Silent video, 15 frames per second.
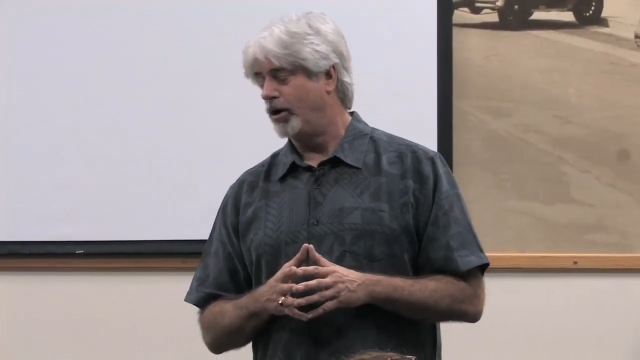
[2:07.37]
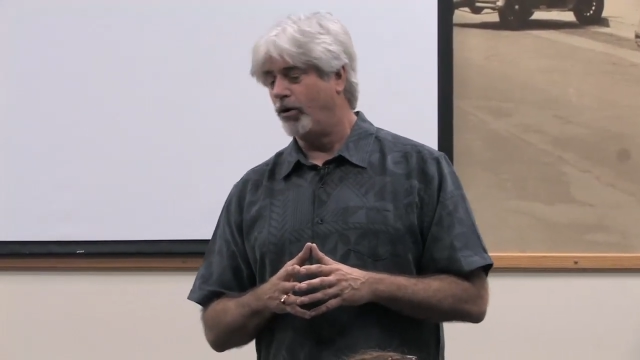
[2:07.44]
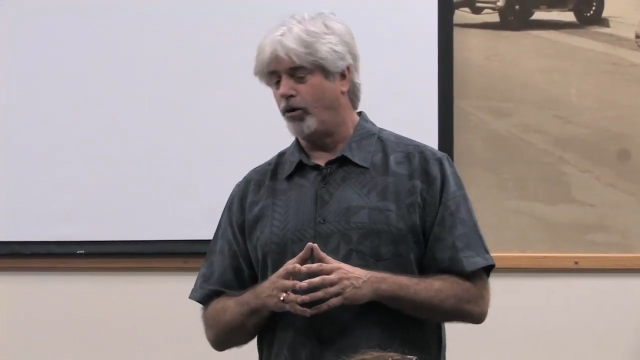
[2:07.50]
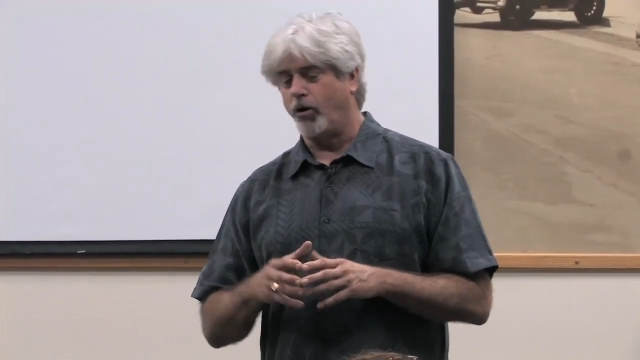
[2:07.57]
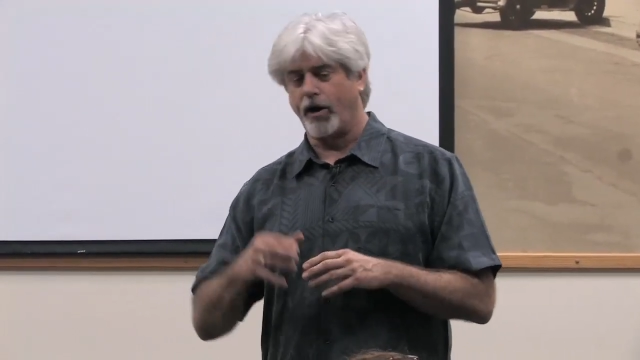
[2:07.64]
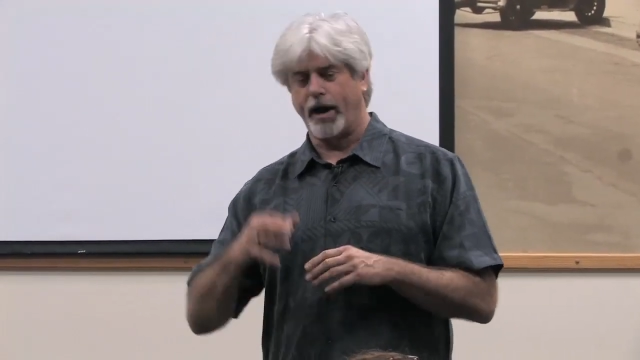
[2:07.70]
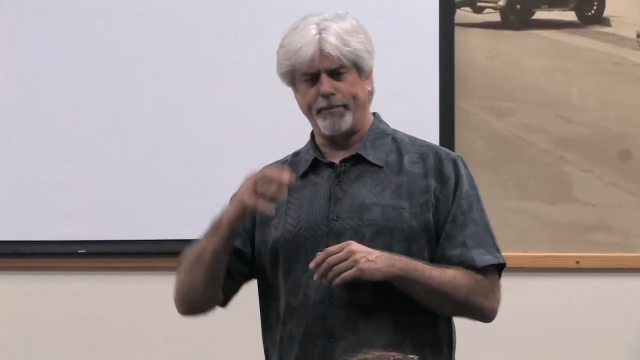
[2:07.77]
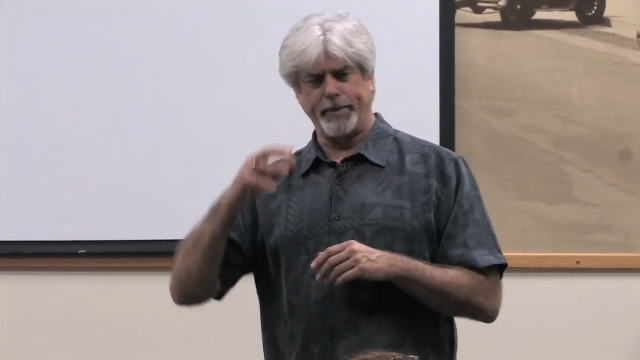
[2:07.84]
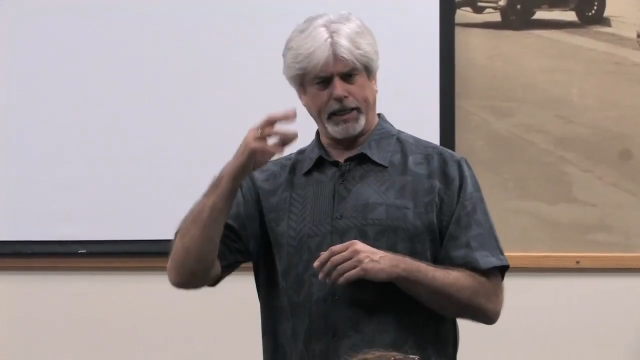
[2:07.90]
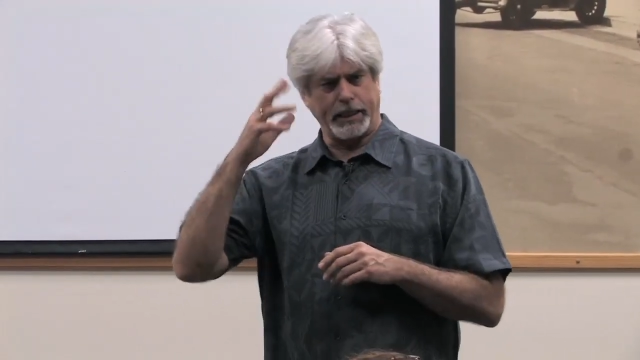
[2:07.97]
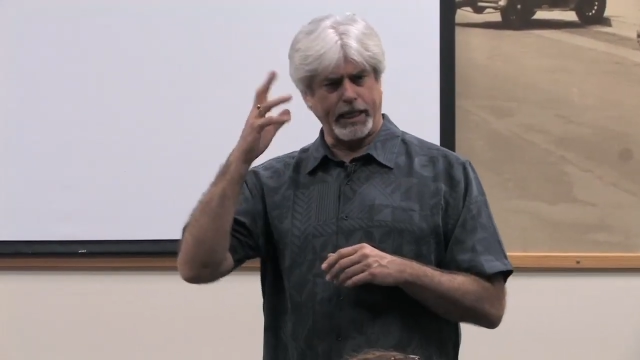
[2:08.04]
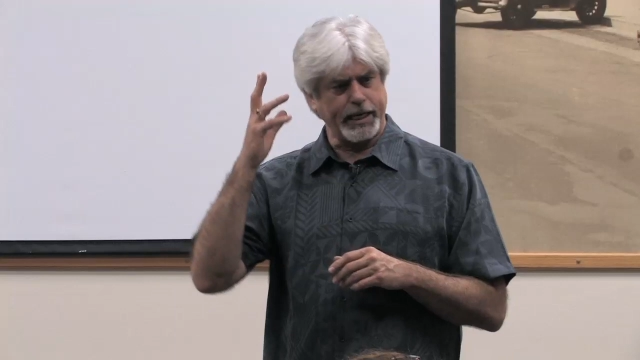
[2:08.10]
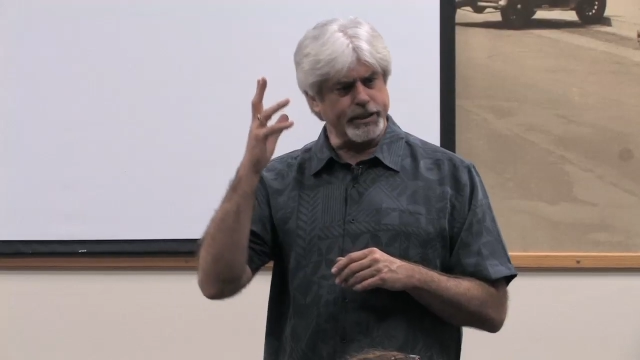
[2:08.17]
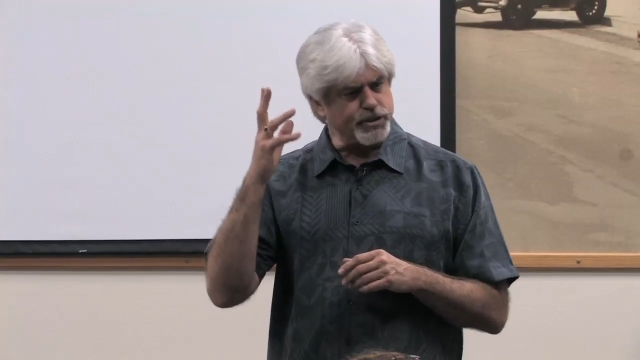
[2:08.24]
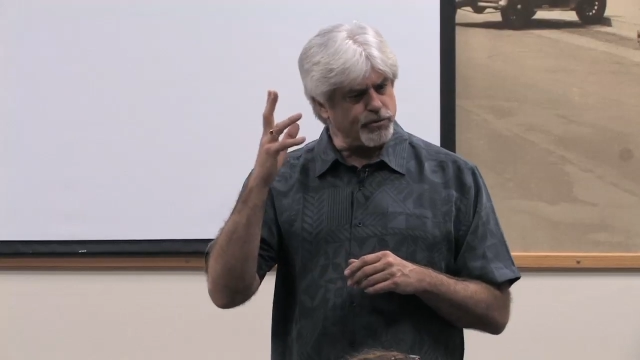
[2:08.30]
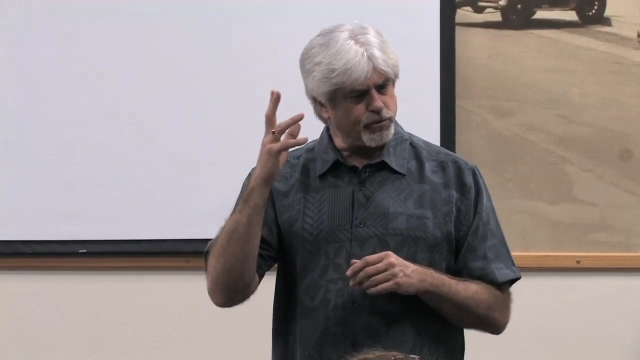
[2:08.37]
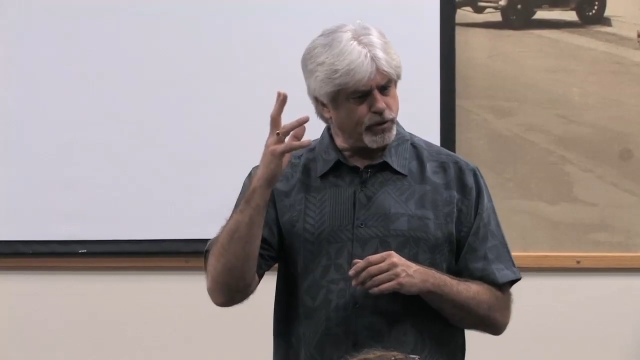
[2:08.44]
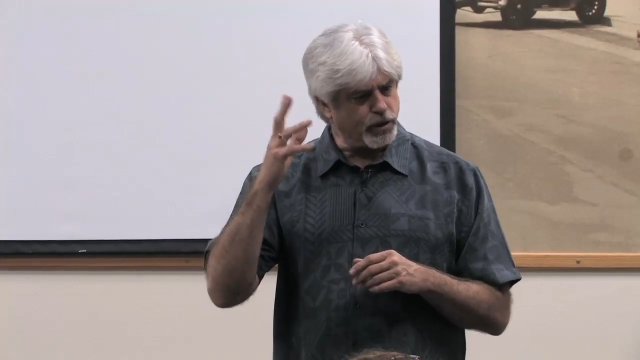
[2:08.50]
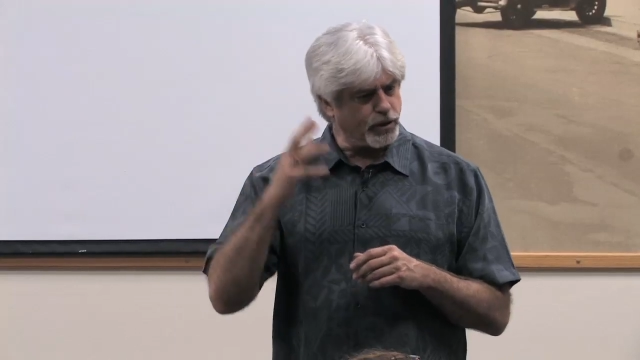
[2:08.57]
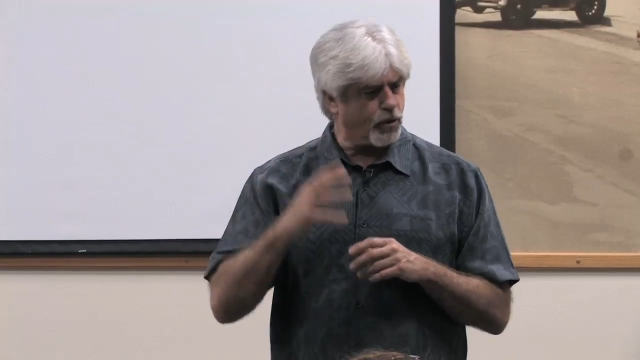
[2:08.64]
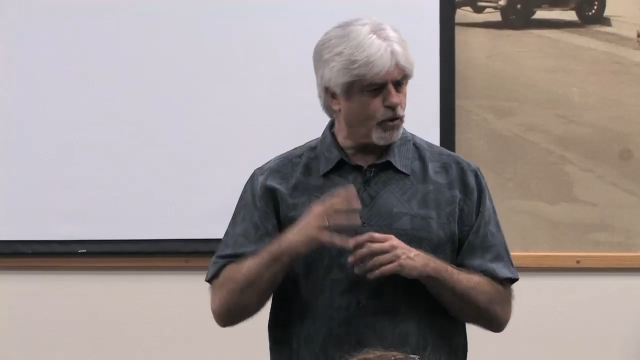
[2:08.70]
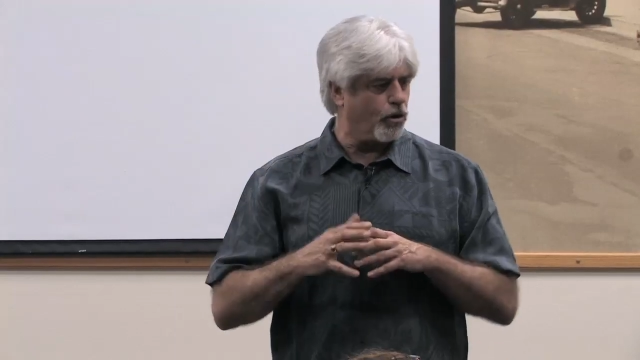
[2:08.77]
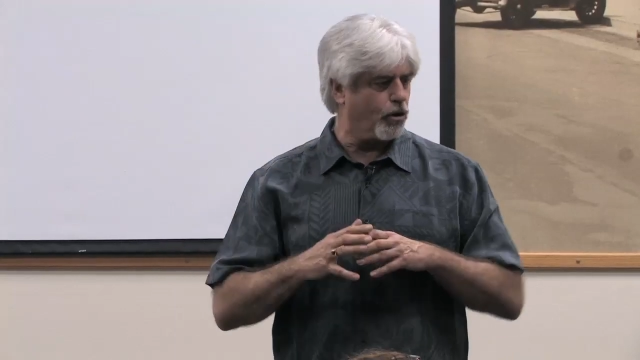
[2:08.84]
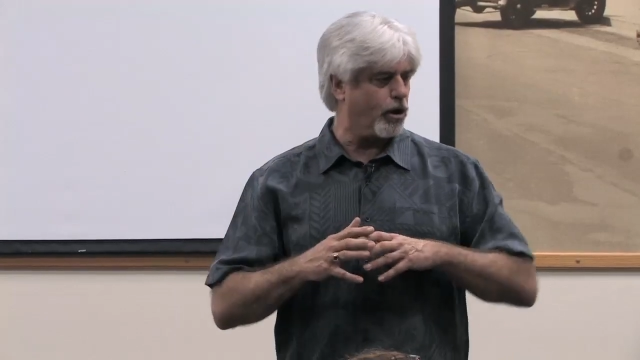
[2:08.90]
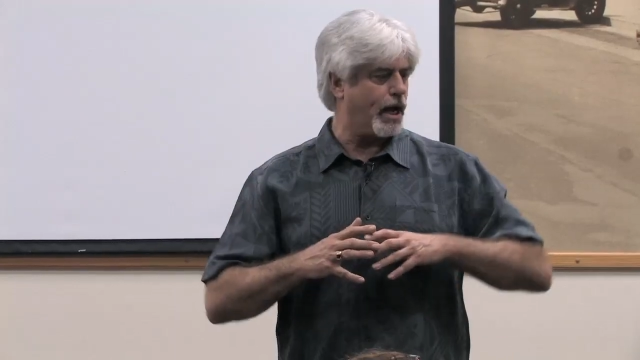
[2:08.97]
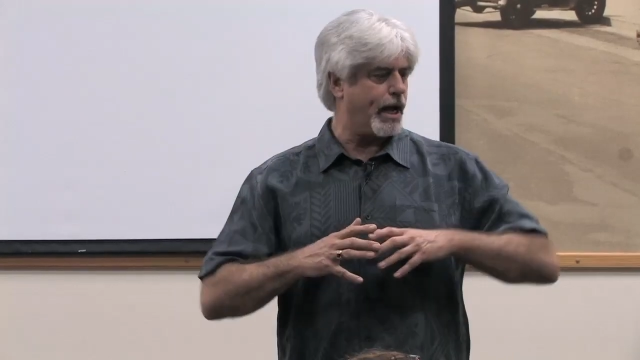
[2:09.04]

Or I'm intellectual, or